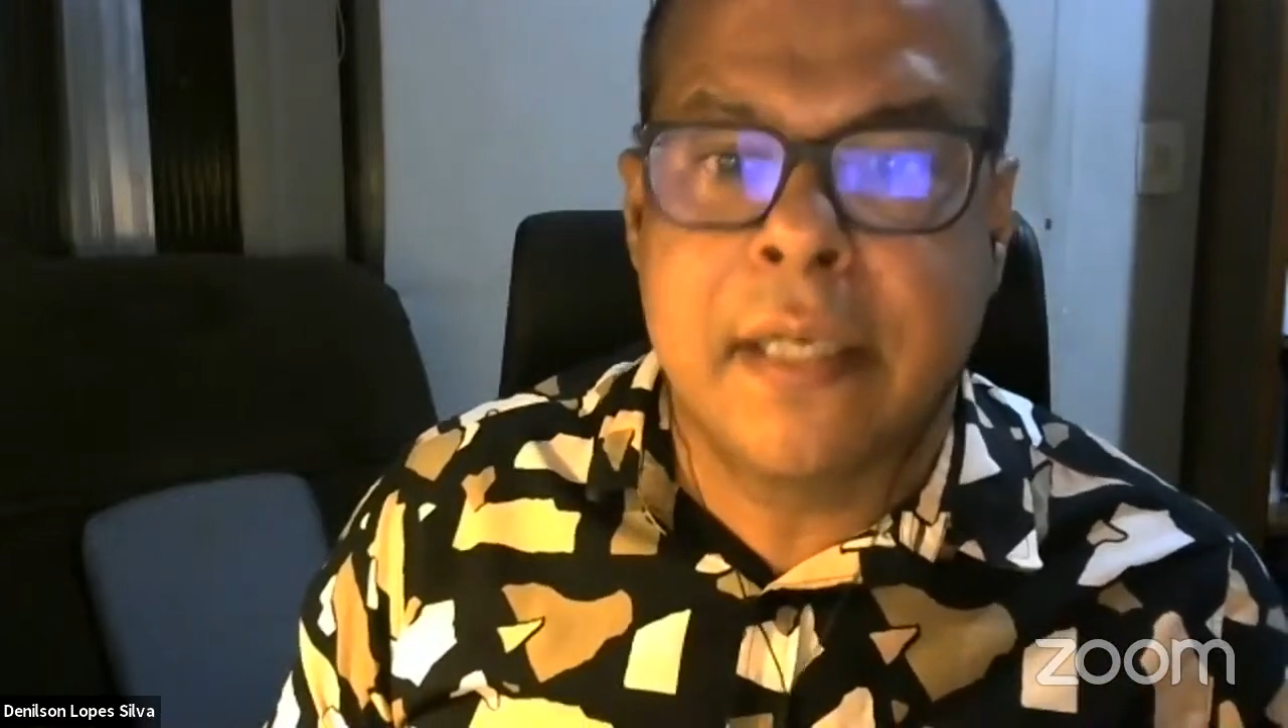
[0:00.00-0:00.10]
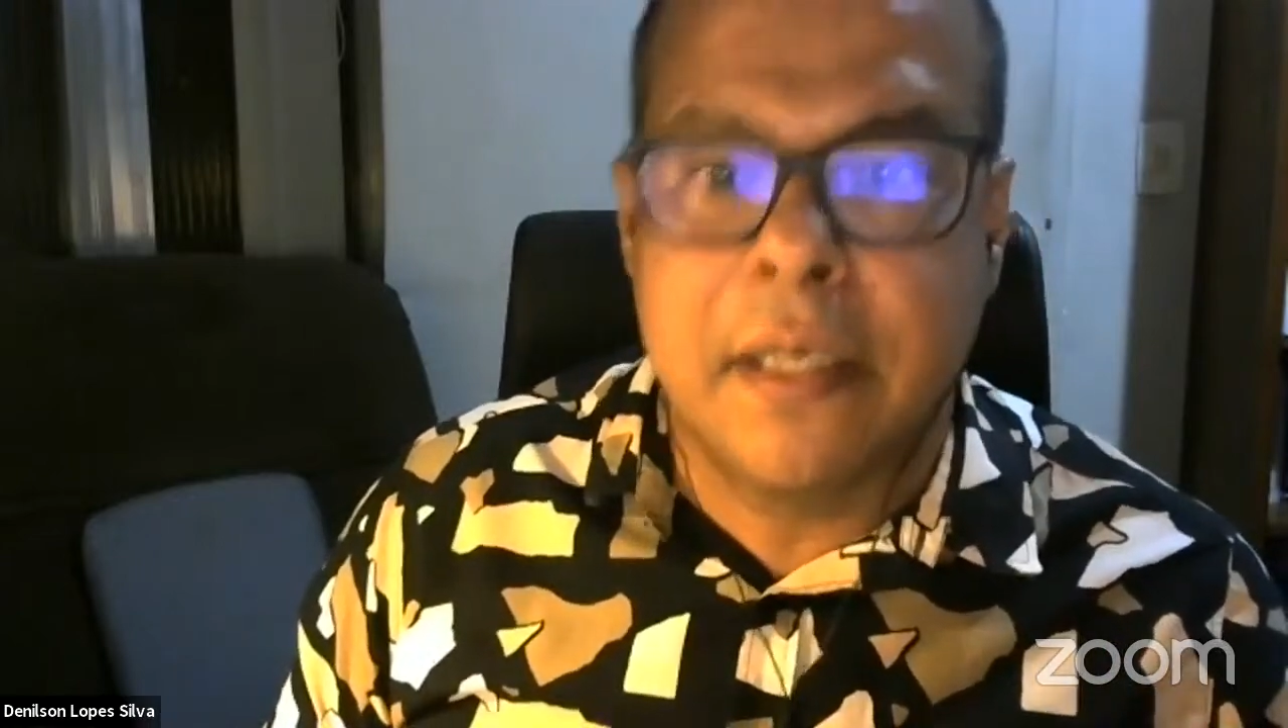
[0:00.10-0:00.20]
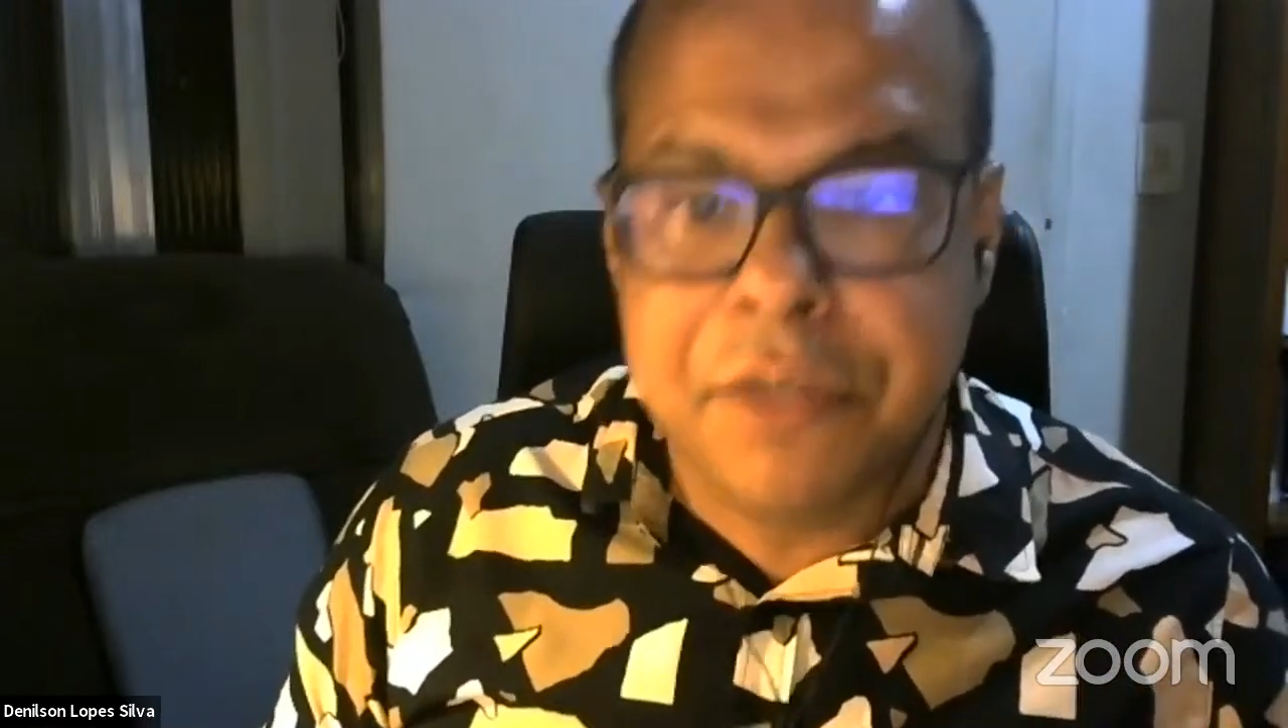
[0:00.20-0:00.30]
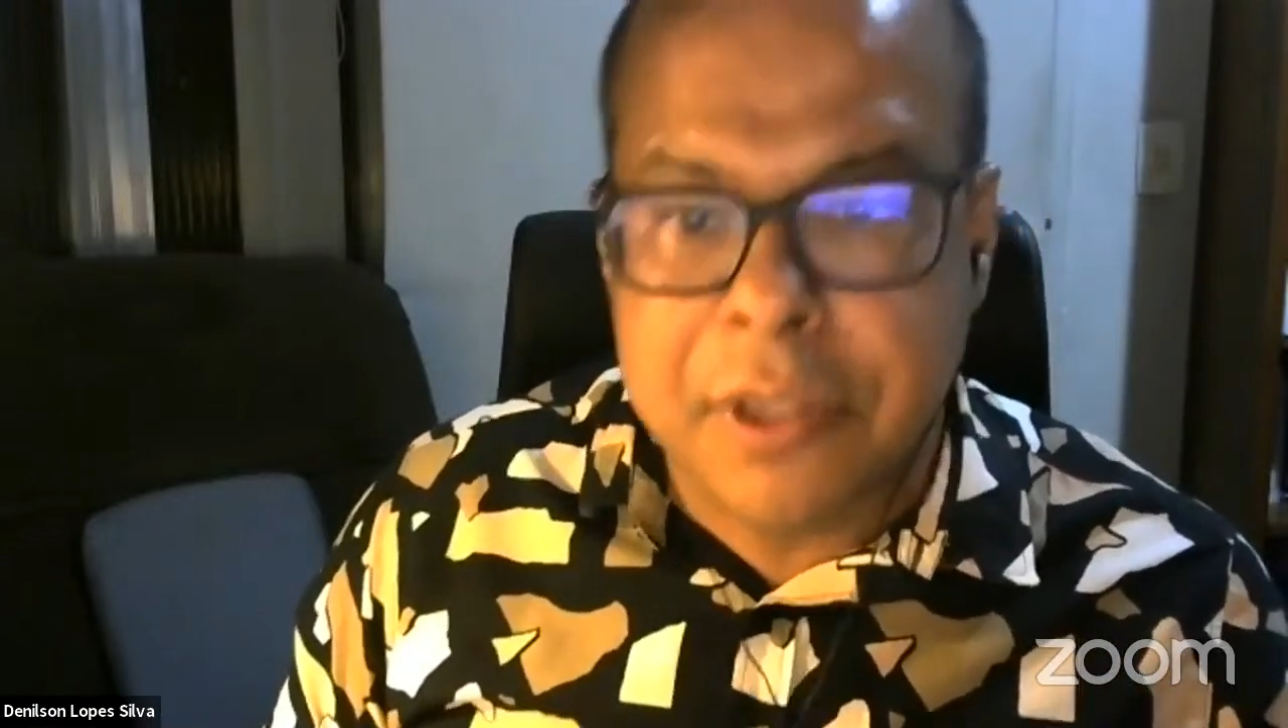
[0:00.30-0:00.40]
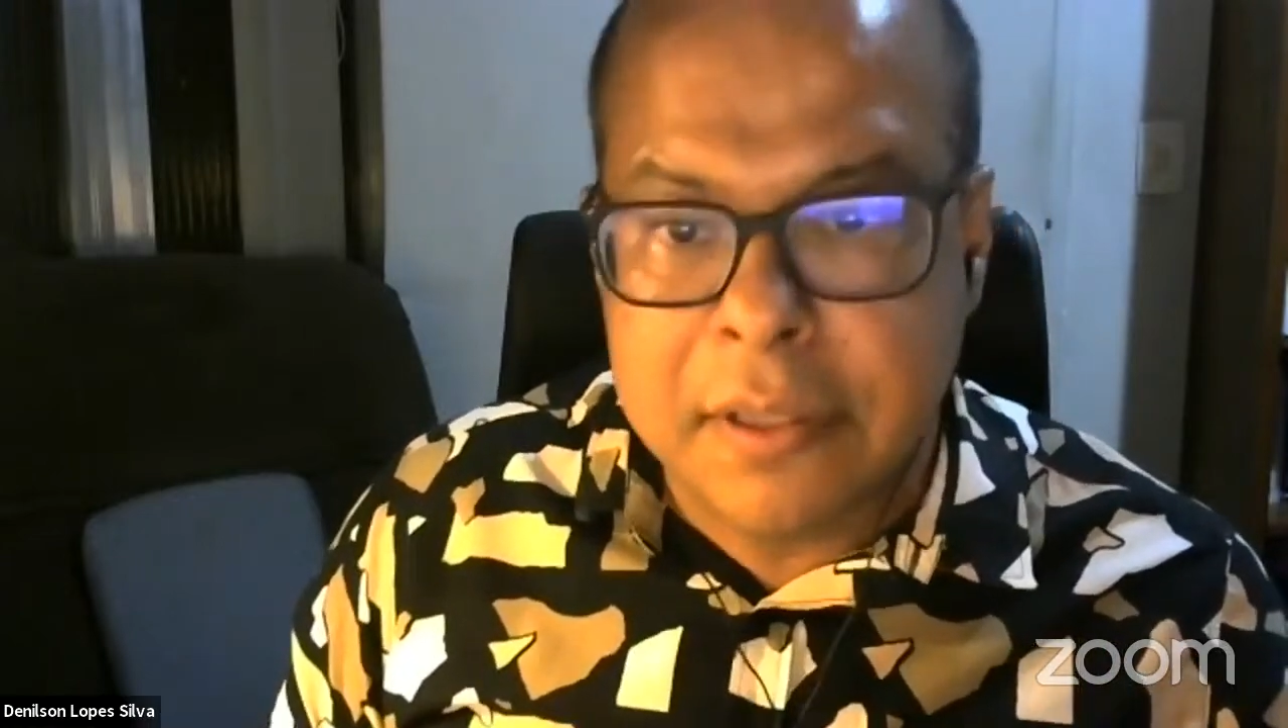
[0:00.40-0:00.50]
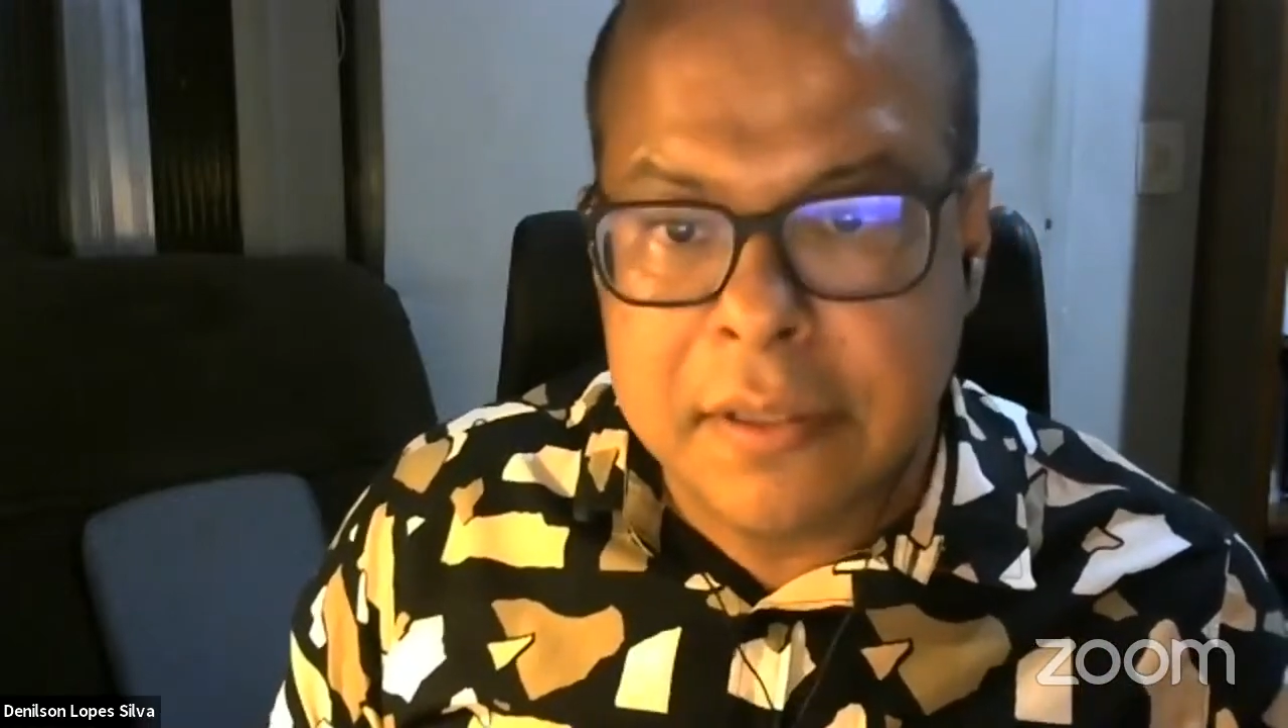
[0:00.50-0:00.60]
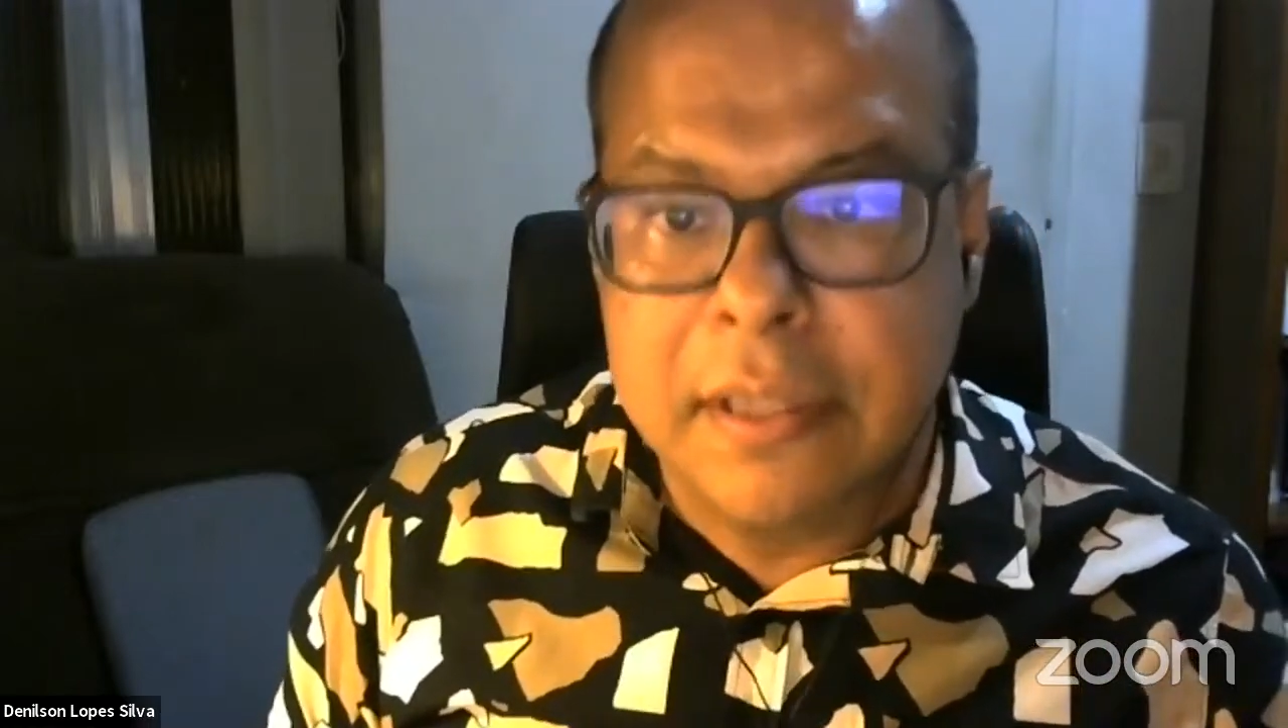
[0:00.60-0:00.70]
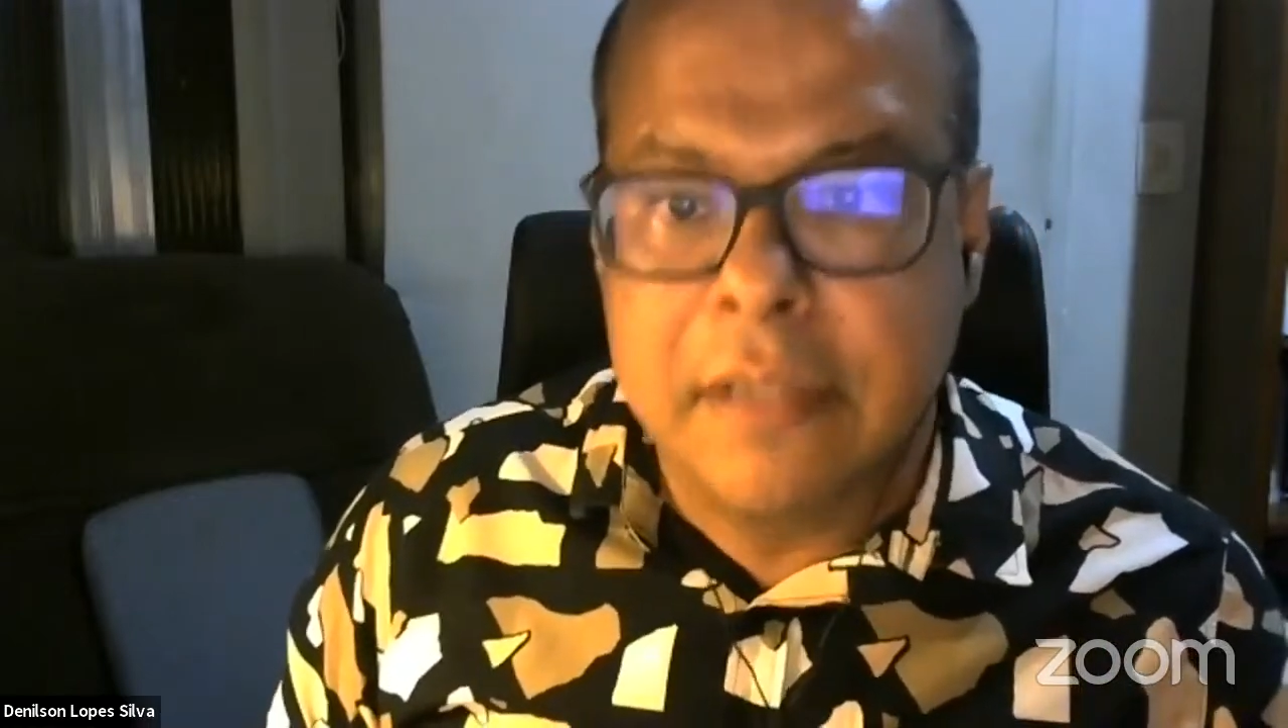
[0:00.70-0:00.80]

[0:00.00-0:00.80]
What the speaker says: culture,